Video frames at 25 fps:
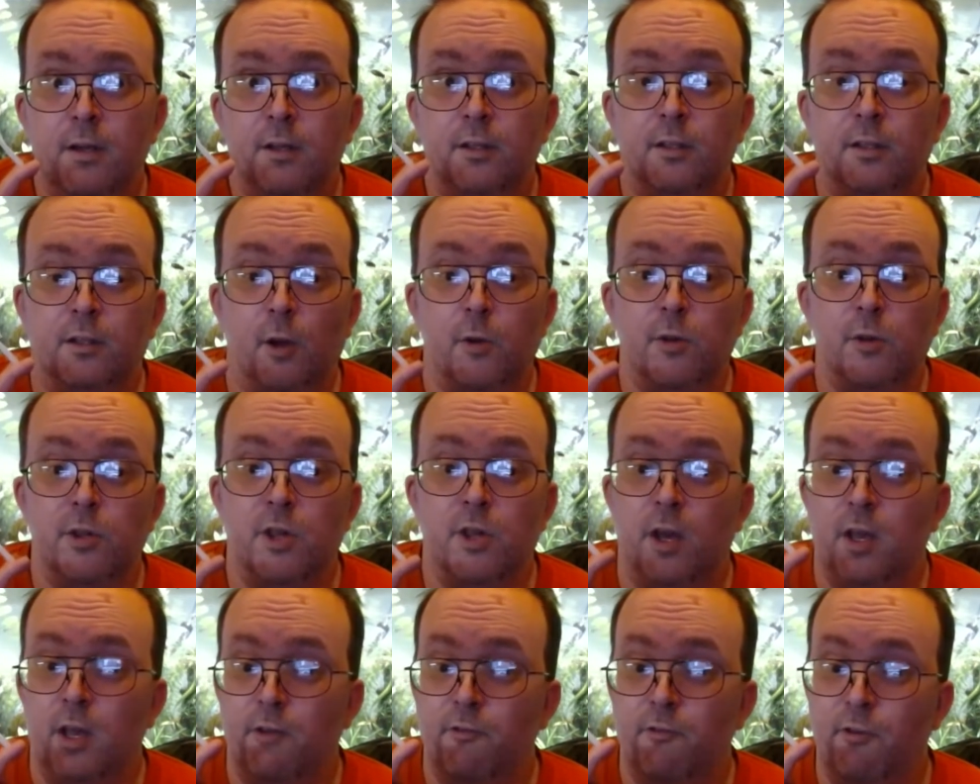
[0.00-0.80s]
don't
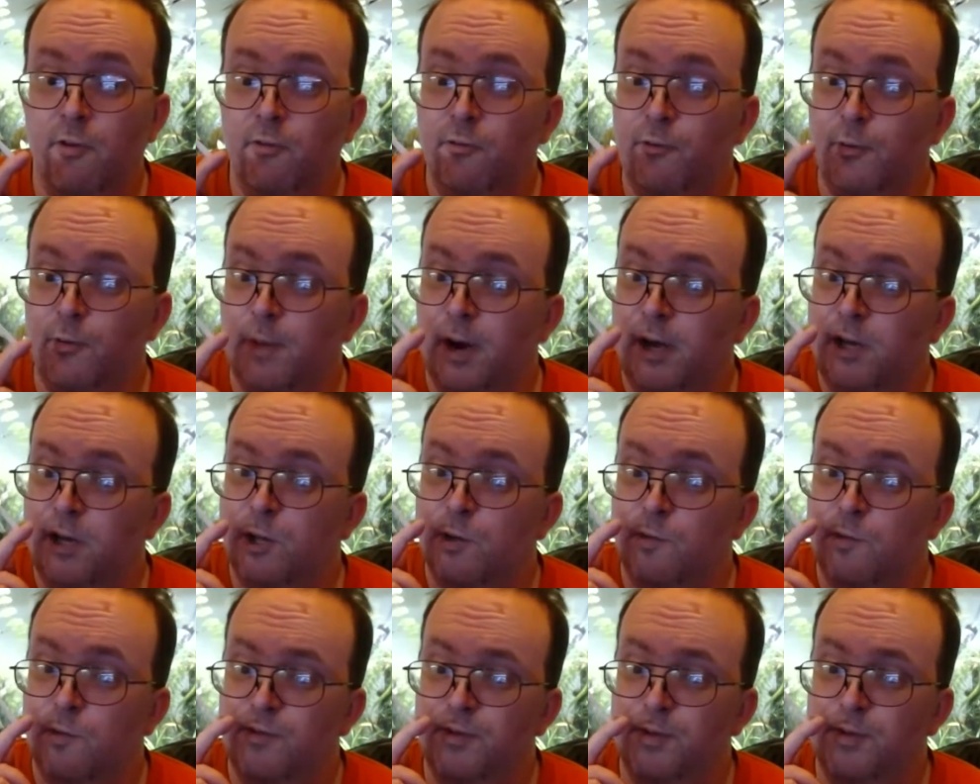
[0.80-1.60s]
take your
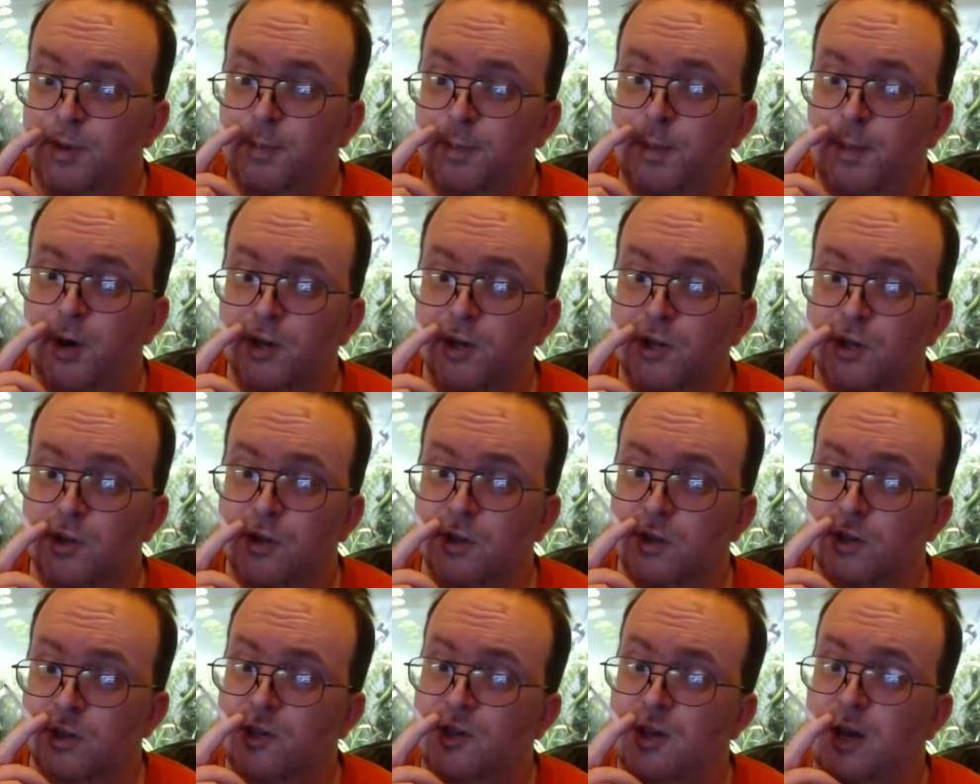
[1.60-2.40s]
information from the person
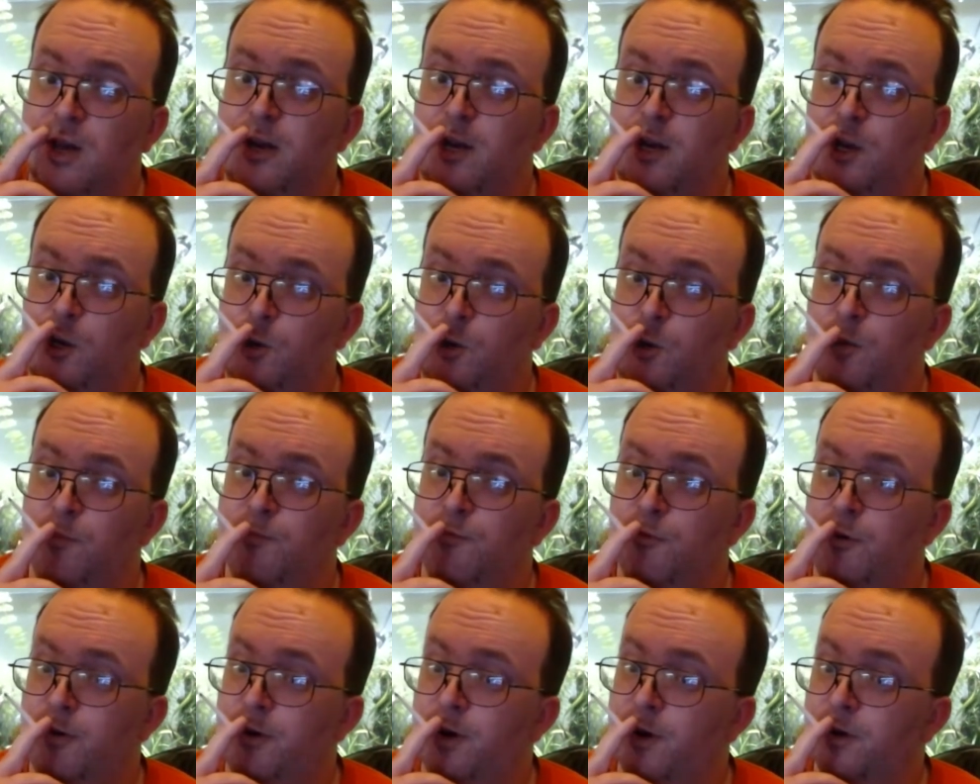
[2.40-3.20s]
that's selling you the
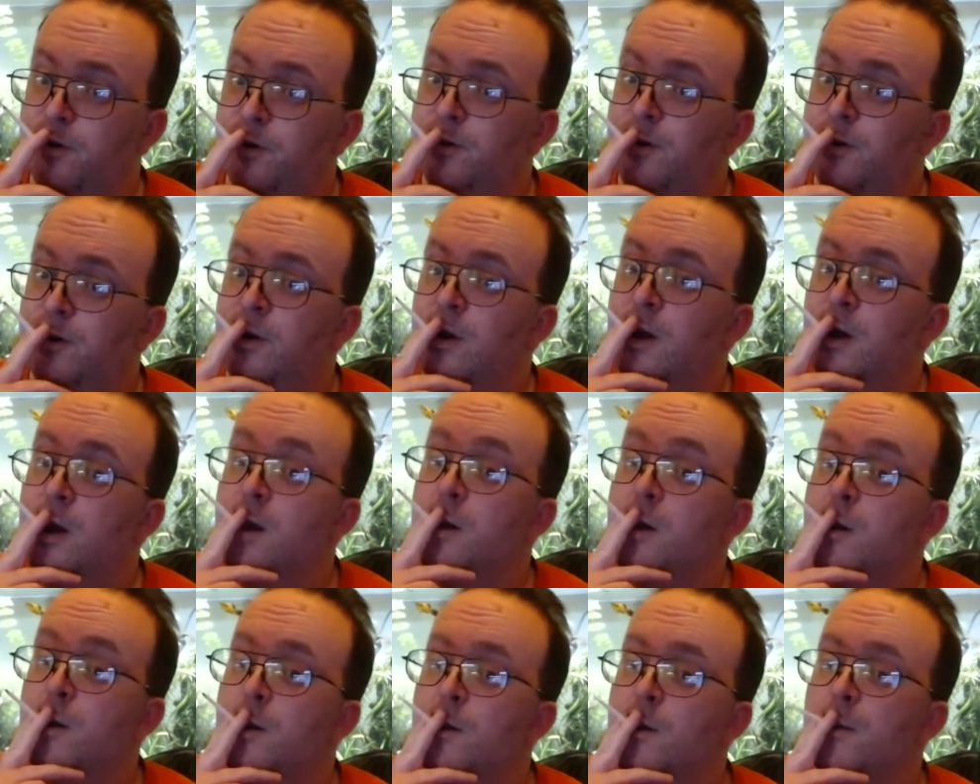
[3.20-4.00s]
product.
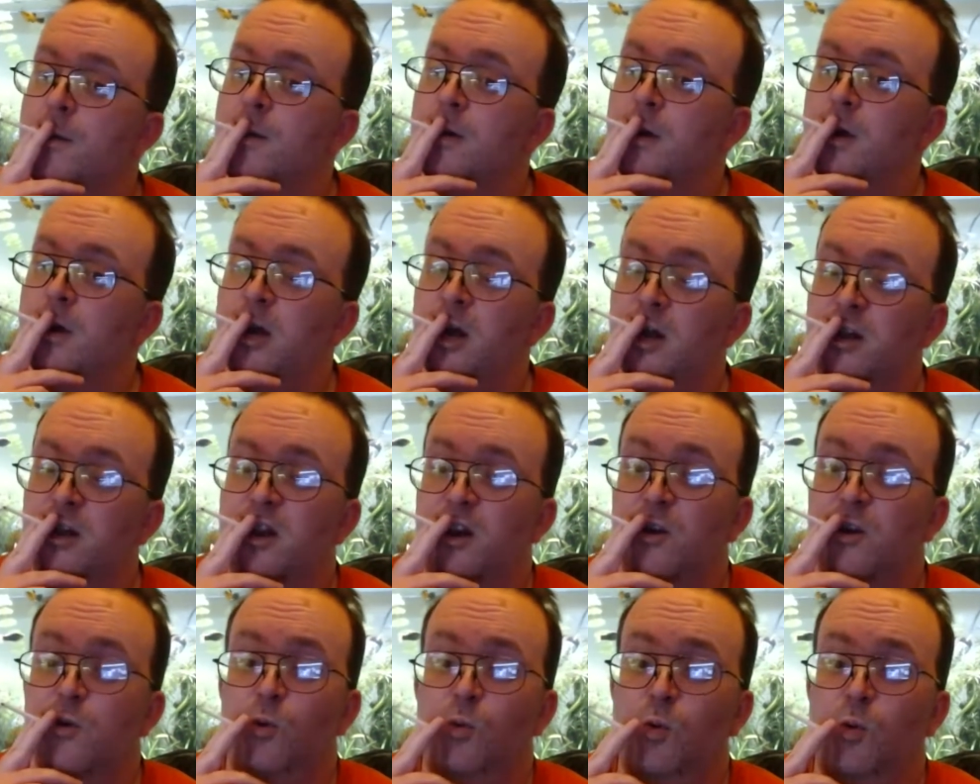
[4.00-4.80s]
Yeah,
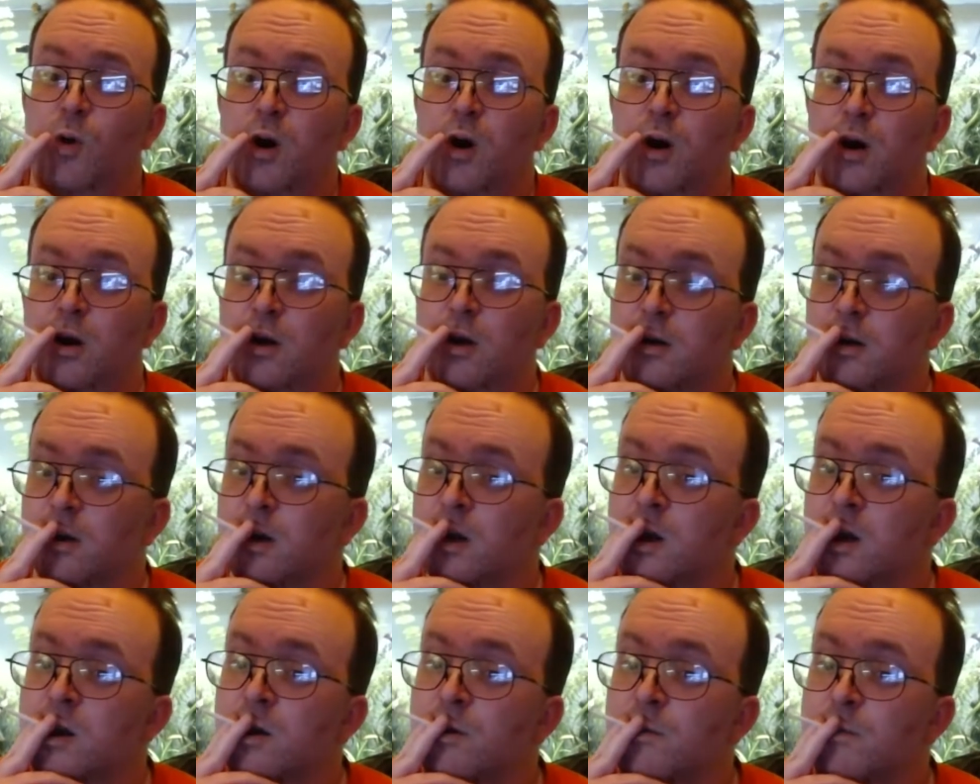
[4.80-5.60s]
they all work.
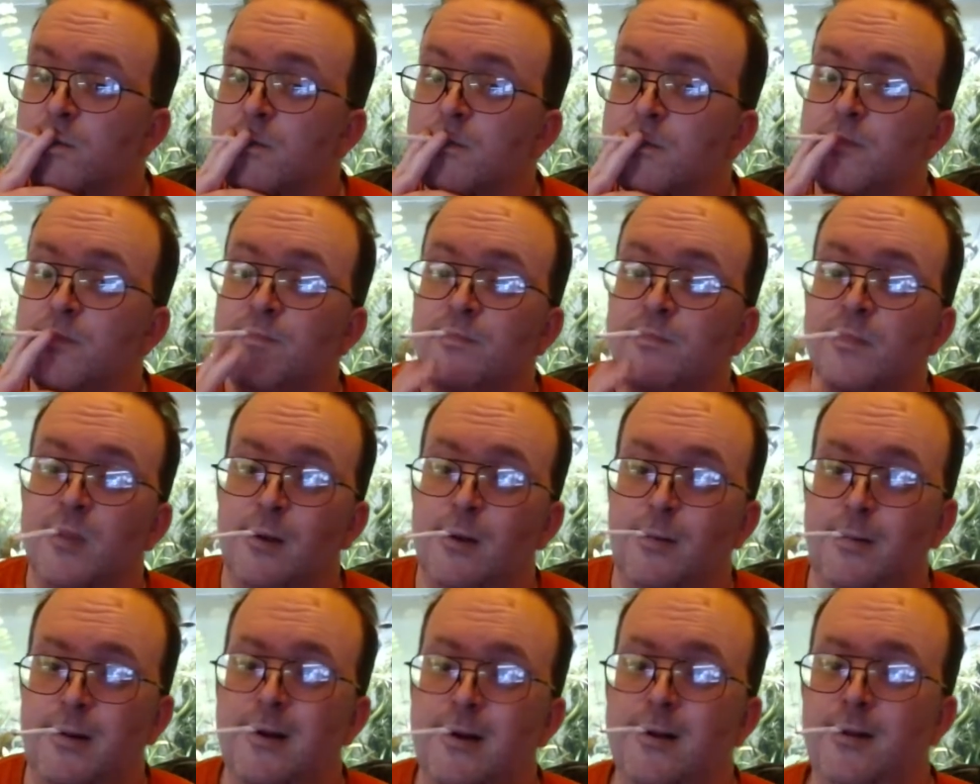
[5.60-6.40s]

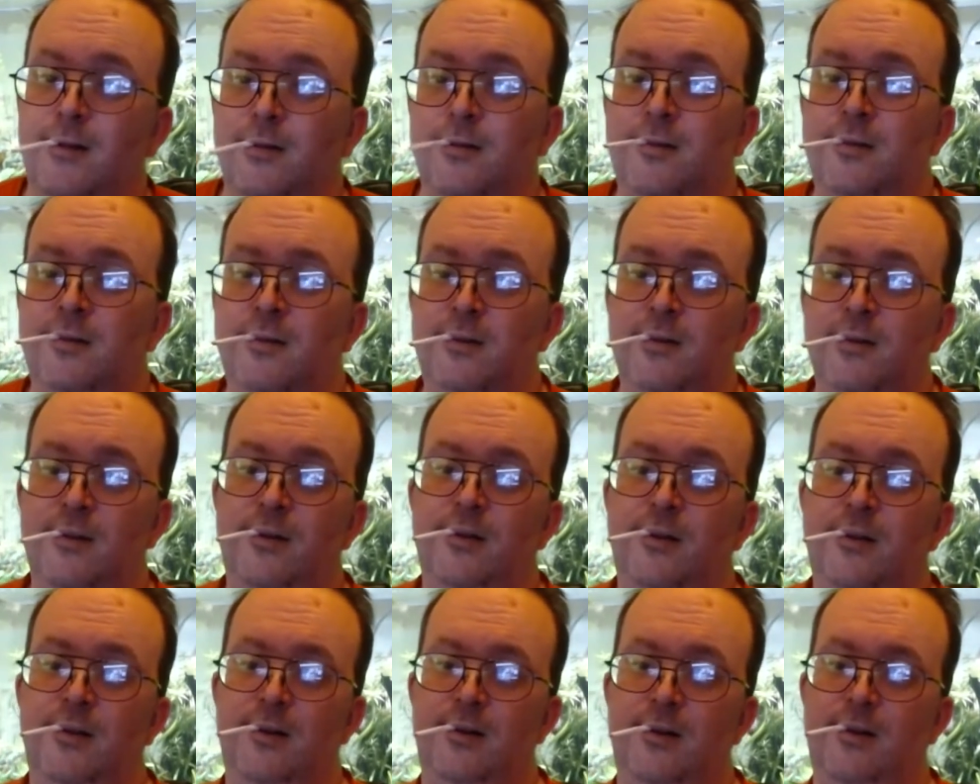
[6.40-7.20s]
Oh hell,
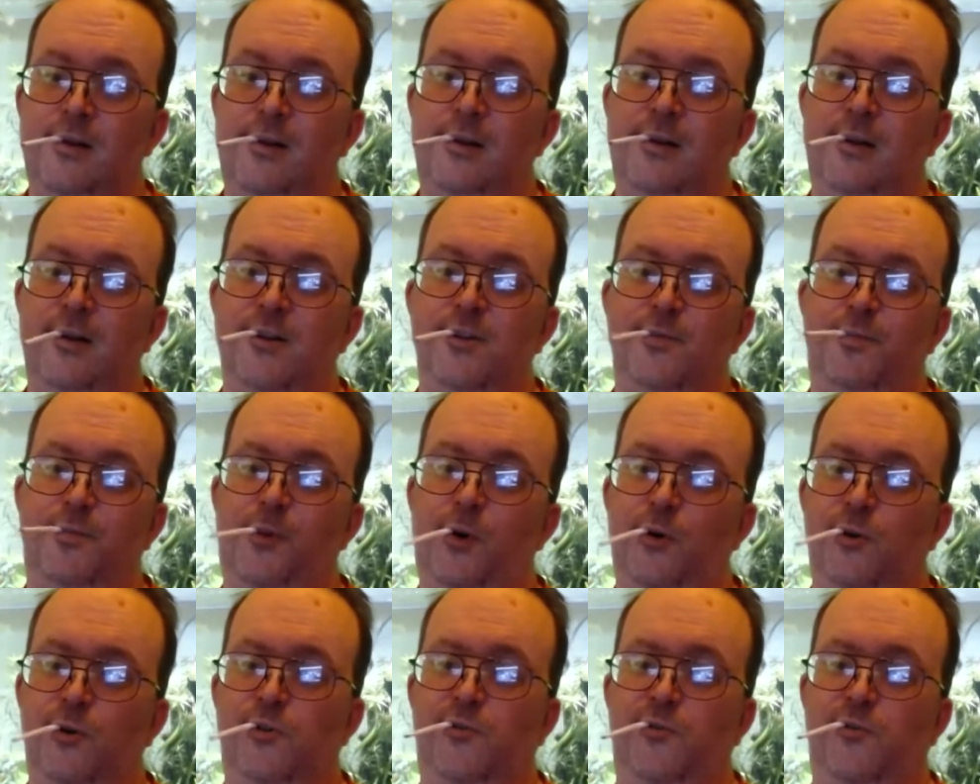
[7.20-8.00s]
there's a
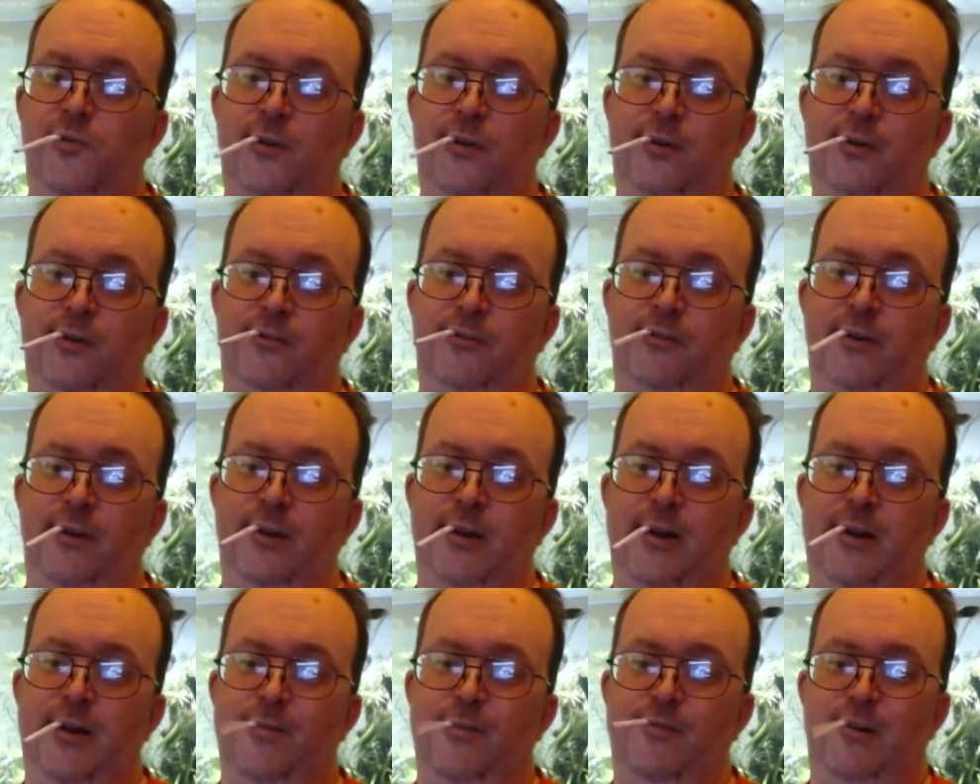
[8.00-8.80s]
box filter in
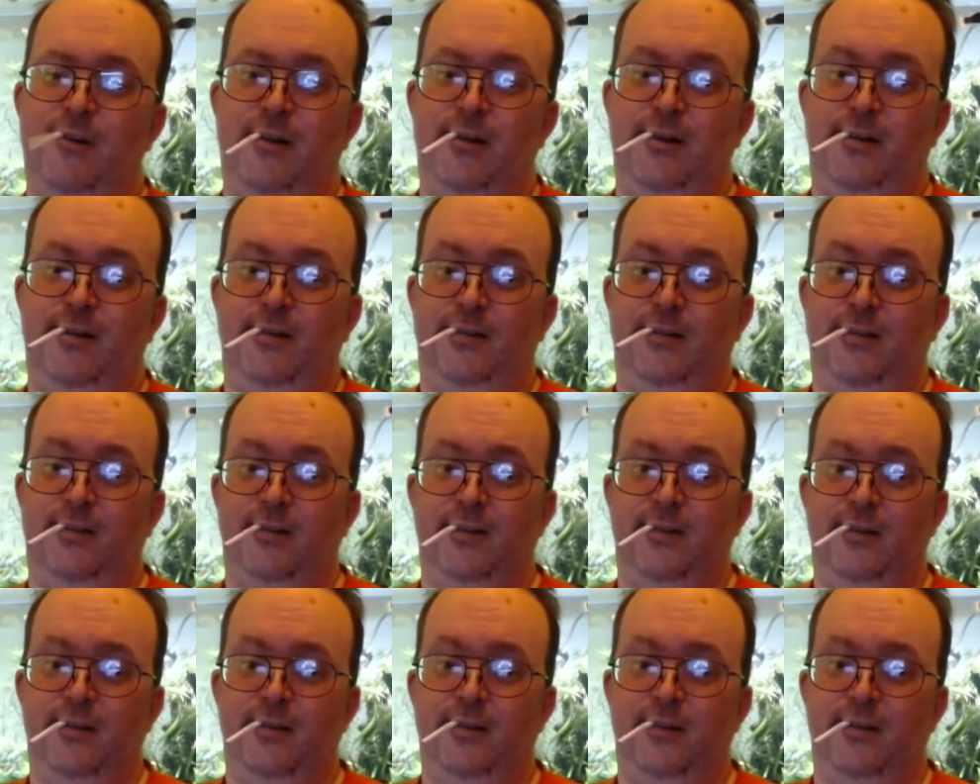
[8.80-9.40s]
there, Brandon.